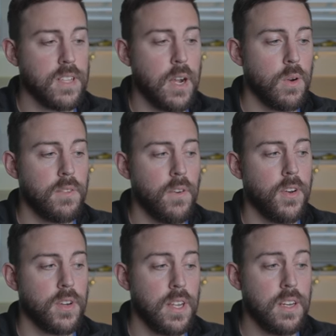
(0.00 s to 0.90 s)
However, if
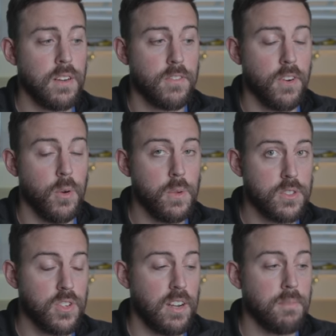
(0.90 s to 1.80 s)
you're getting a
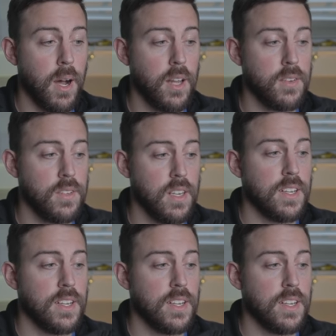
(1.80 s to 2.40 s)
front-wheel drive model,